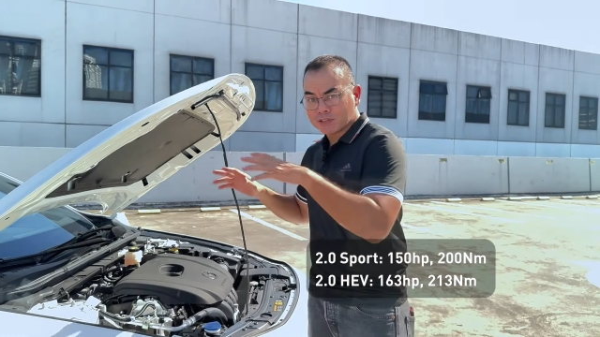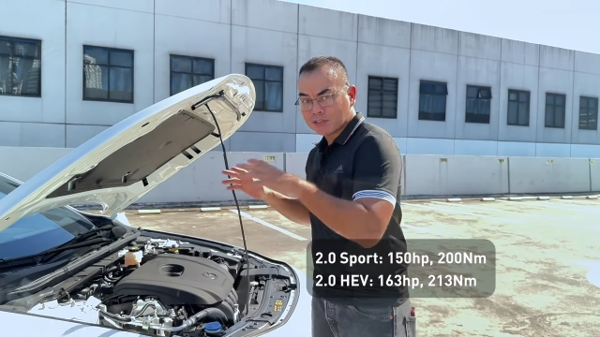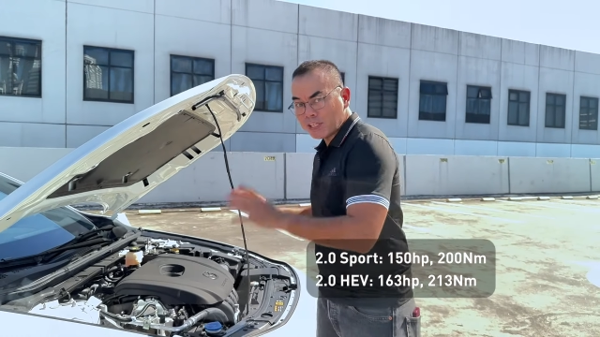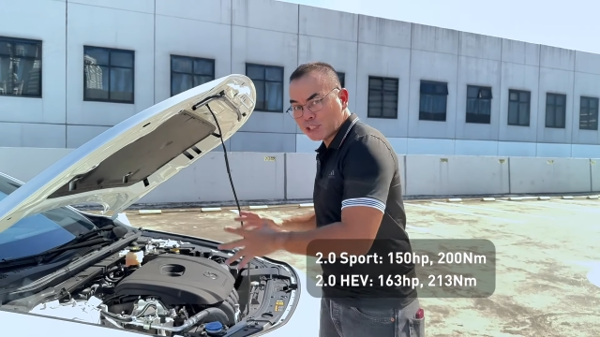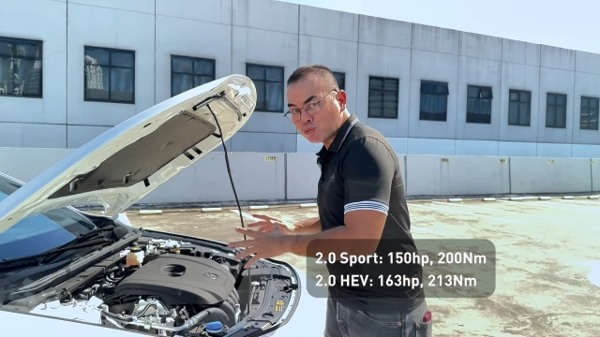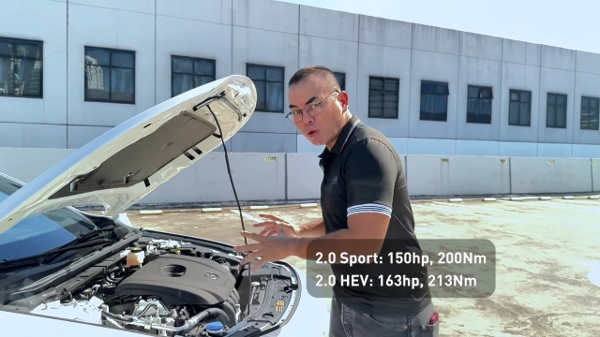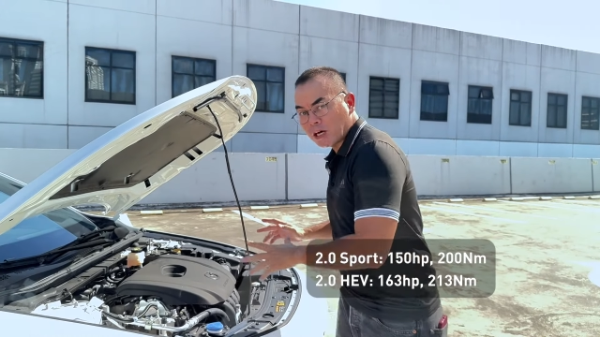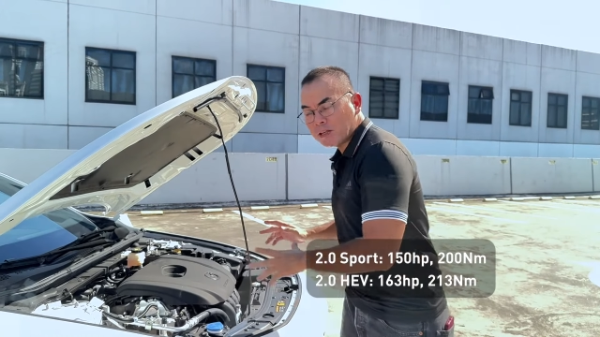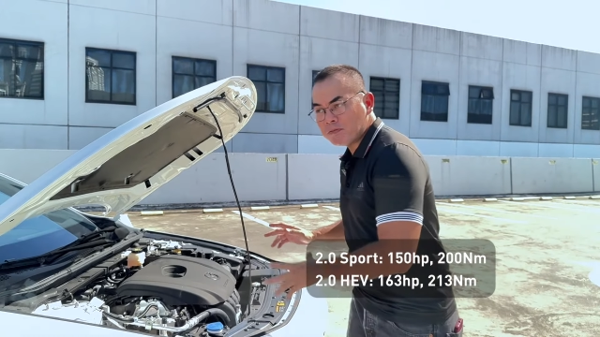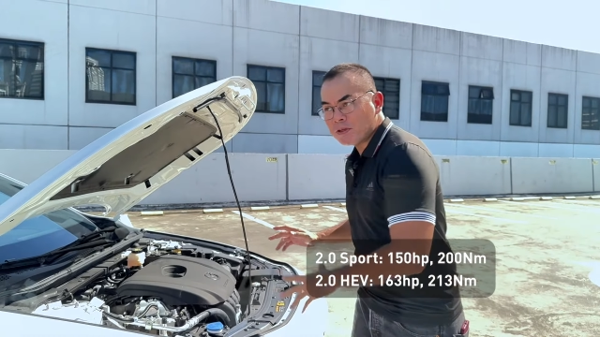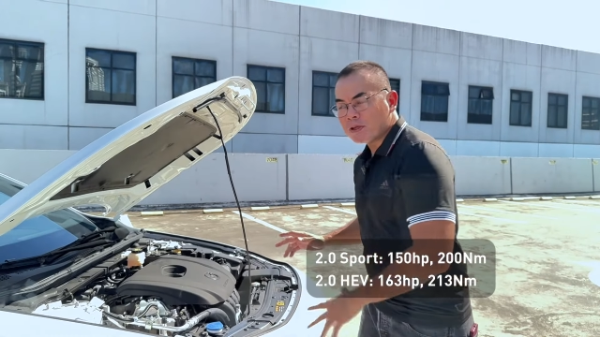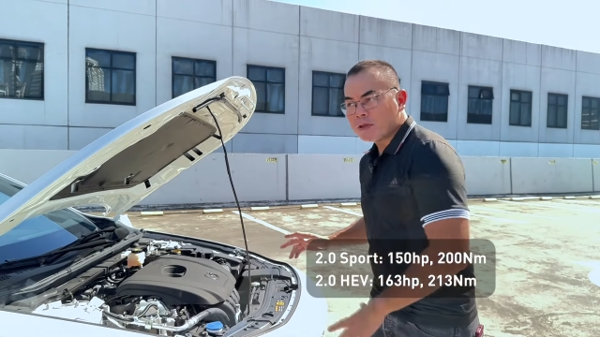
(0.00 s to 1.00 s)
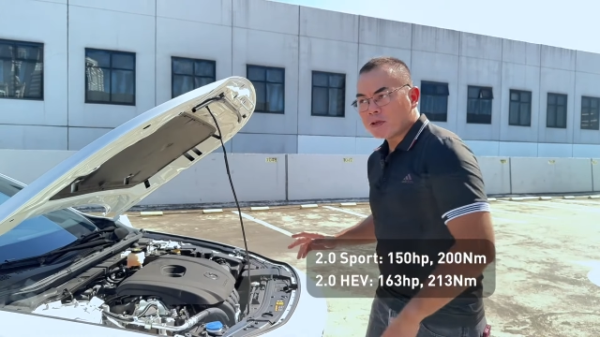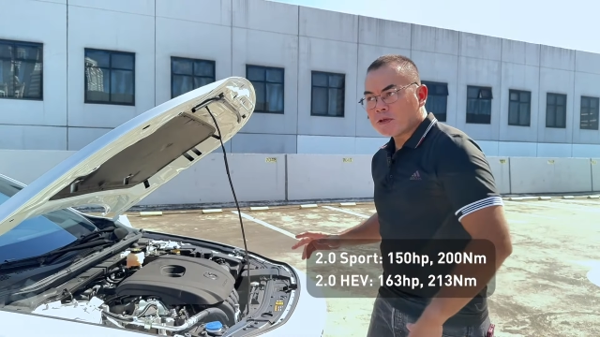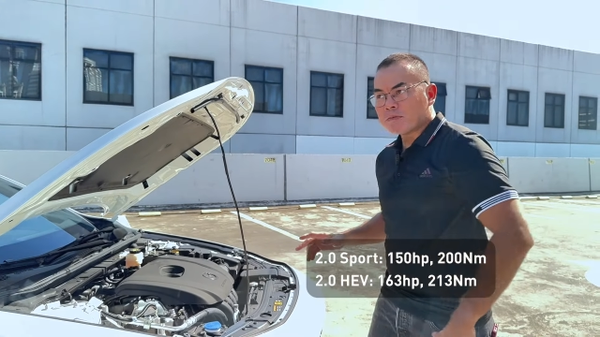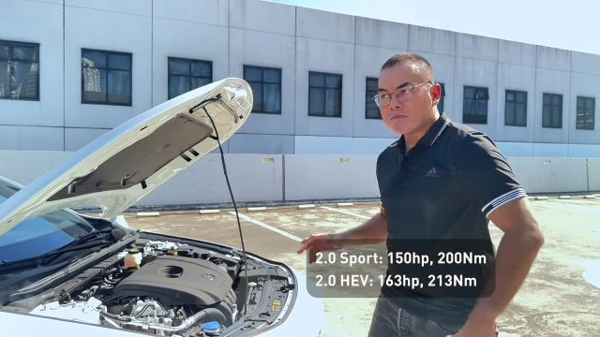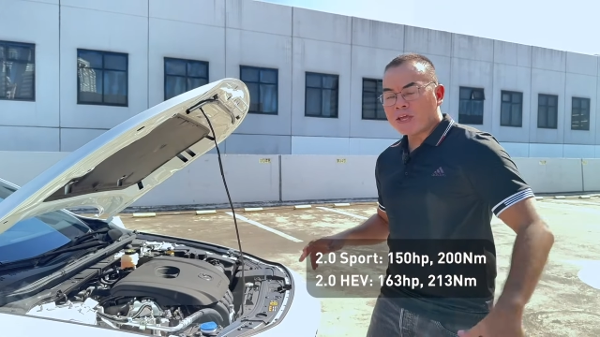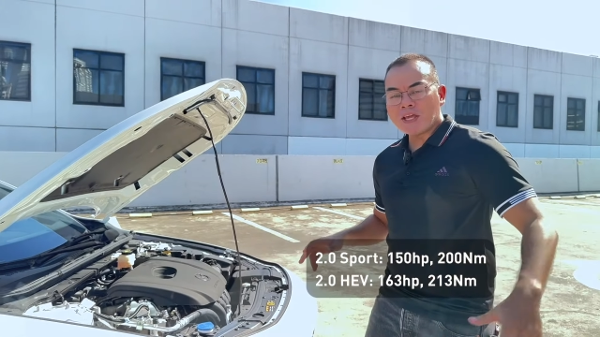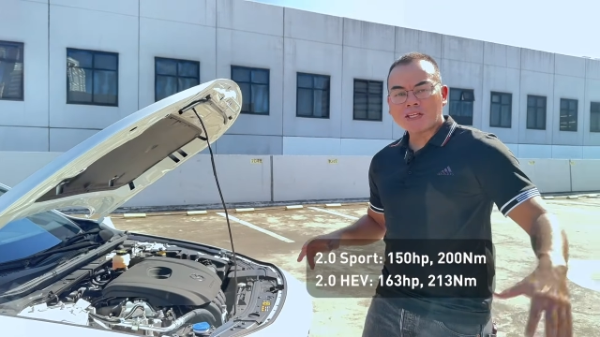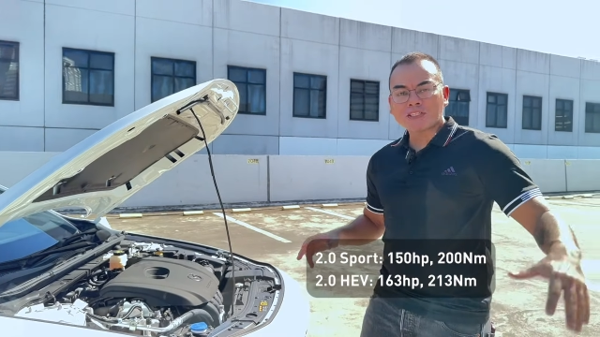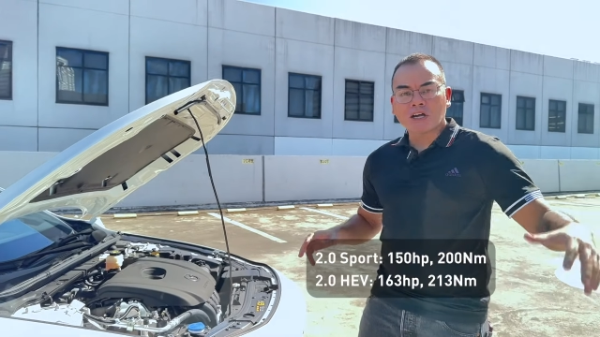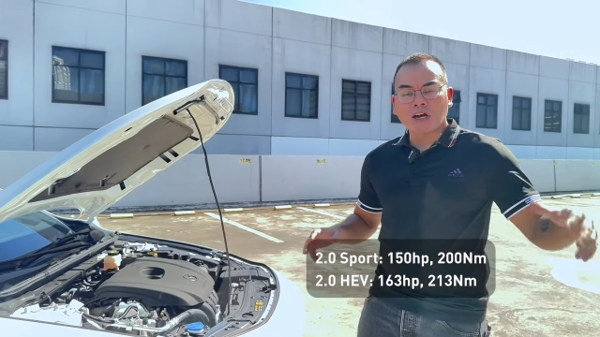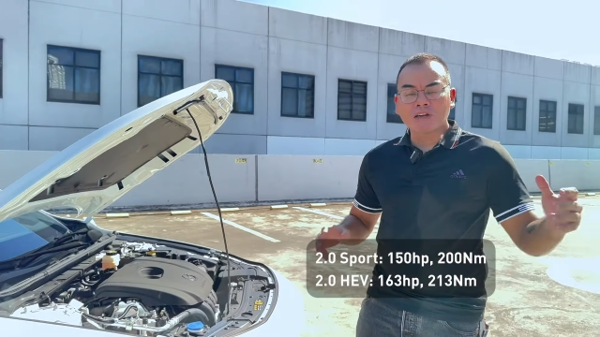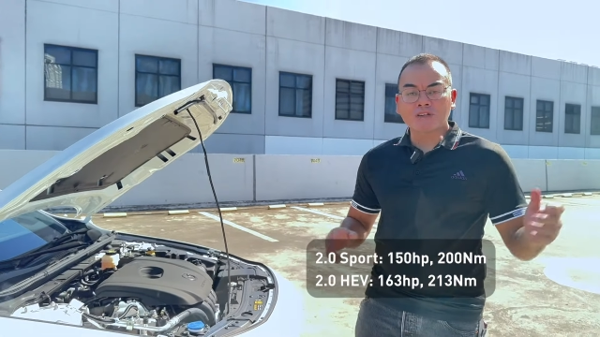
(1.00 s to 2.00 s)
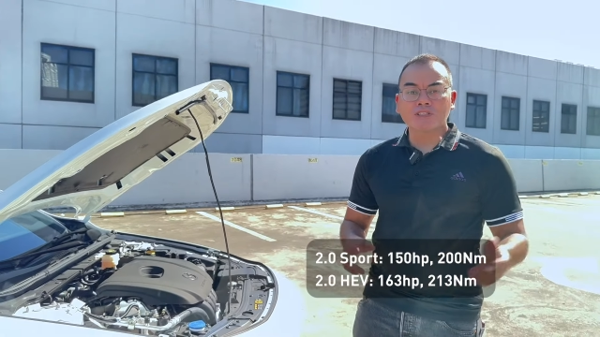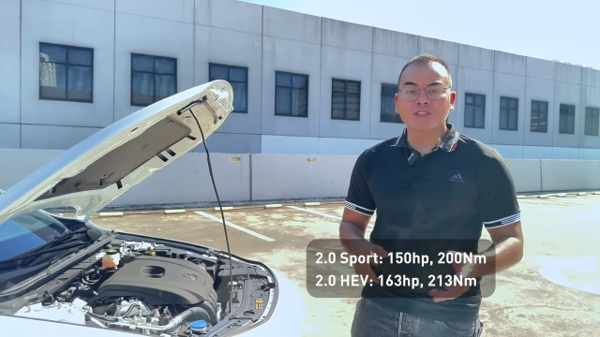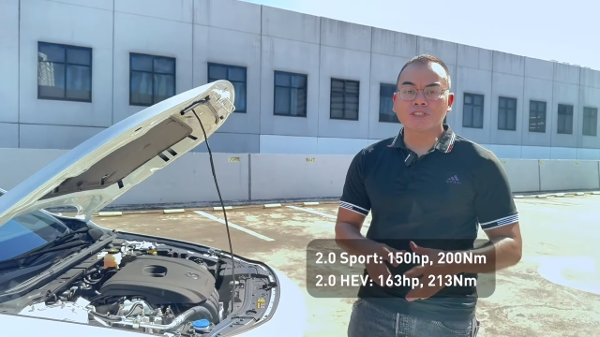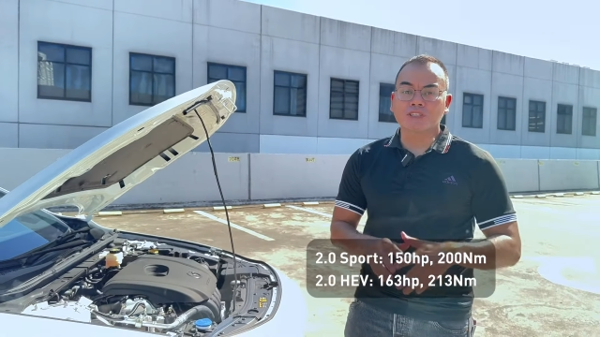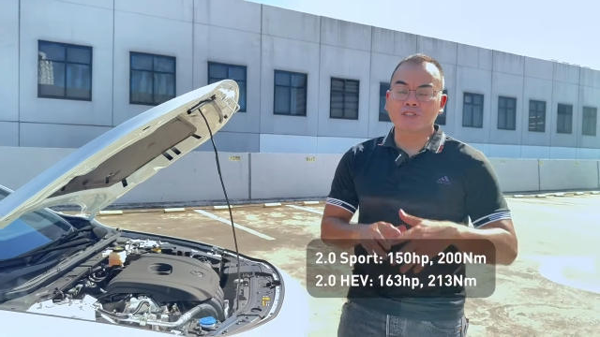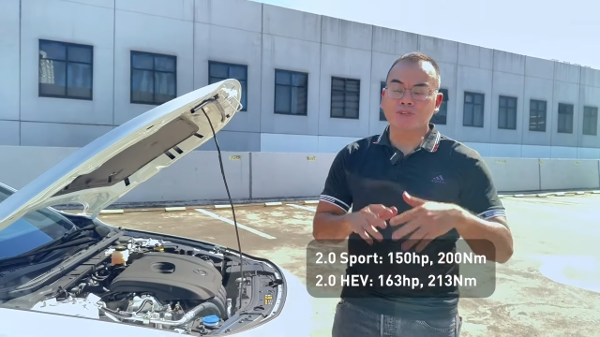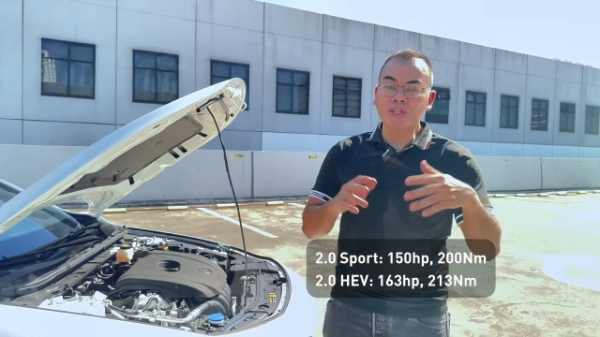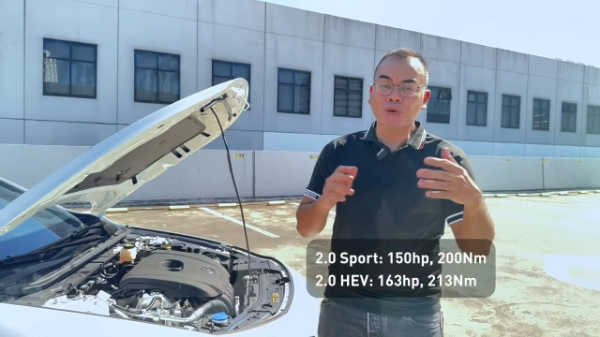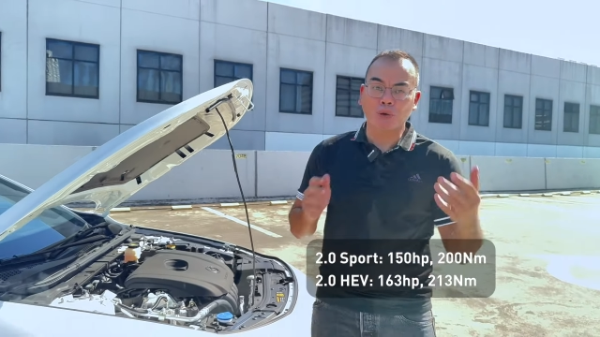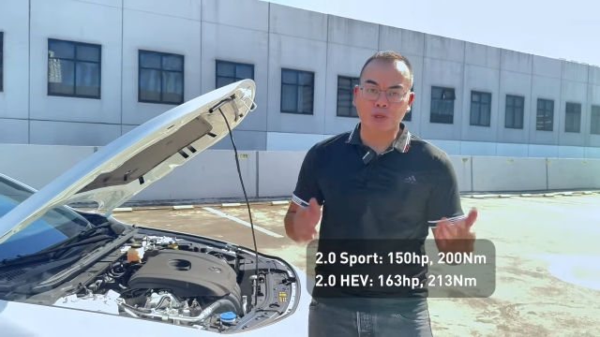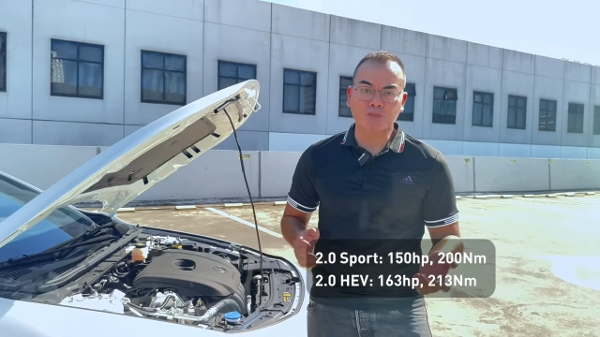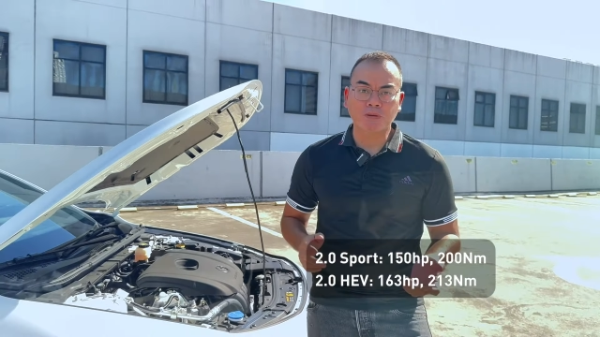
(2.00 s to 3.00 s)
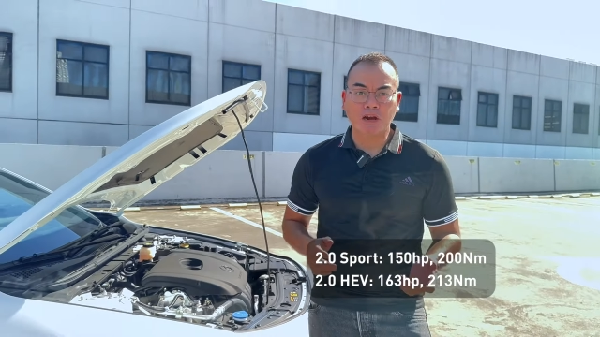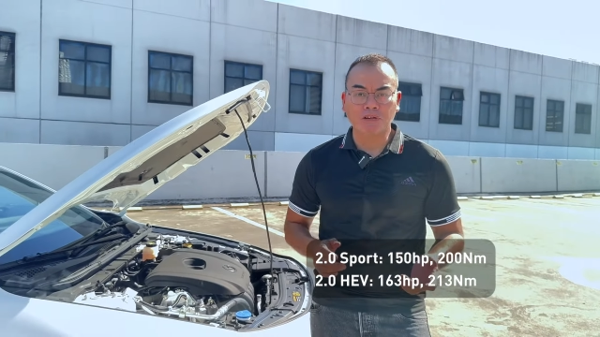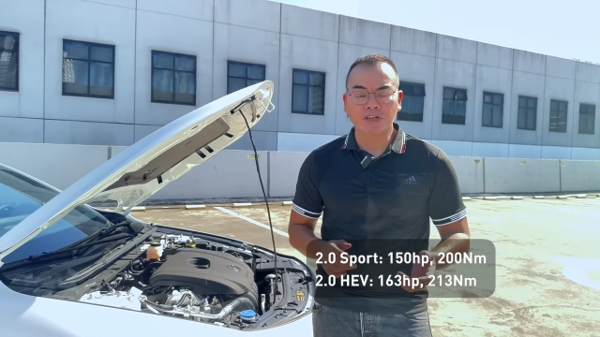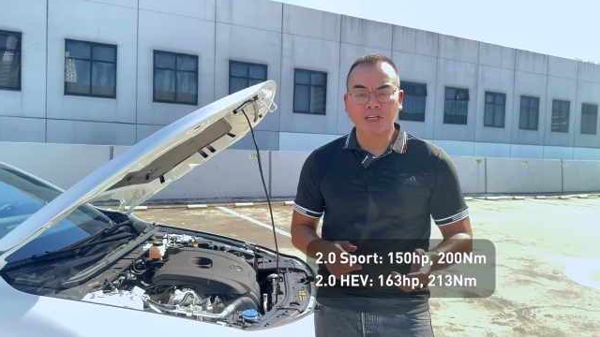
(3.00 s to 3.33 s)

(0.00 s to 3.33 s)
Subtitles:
This one makes 163 horsepower